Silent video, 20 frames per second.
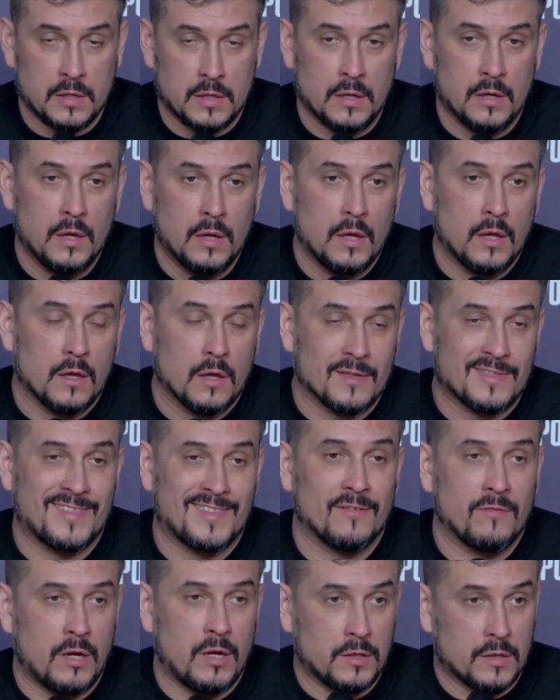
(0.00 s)

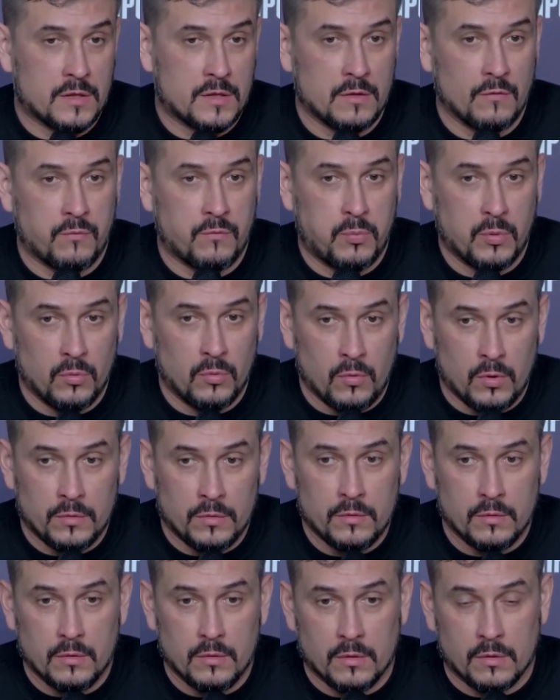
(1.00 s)
servicemen of
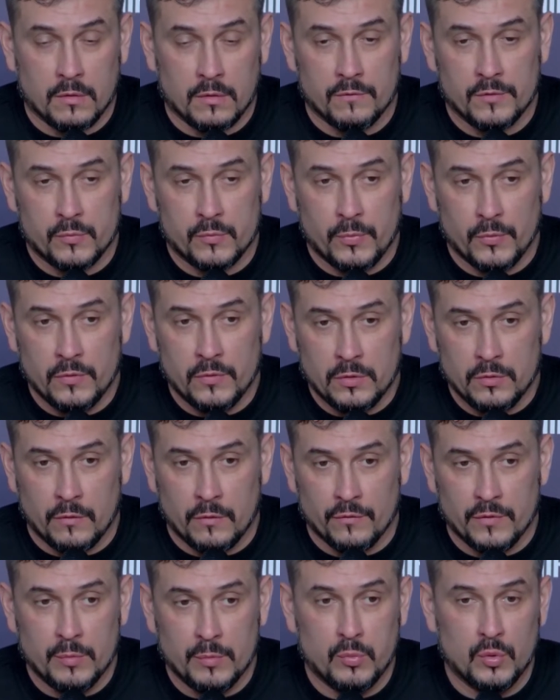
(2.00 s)
the Russian
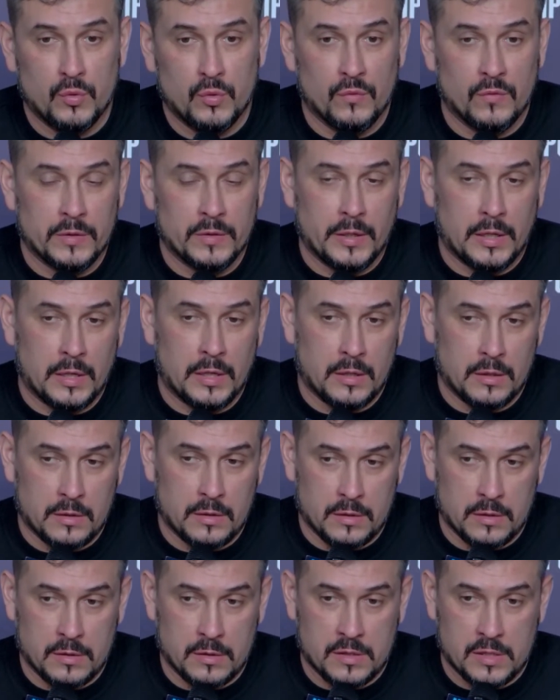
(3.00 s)
Federation to make
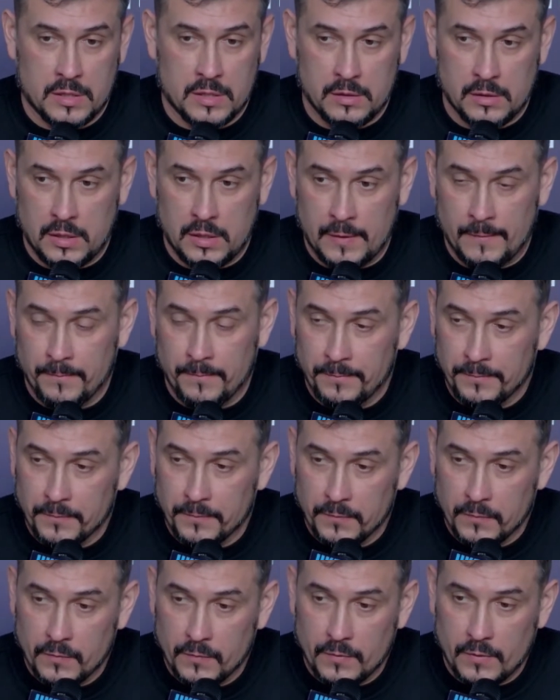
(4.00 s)
sure they
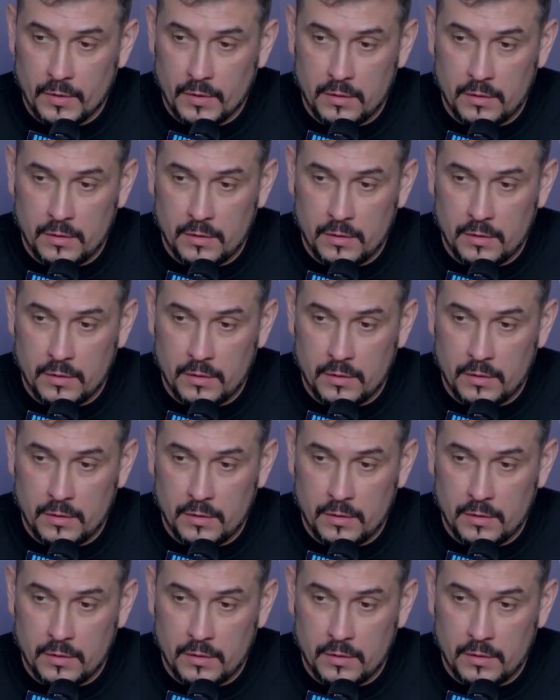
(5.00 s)
surrender.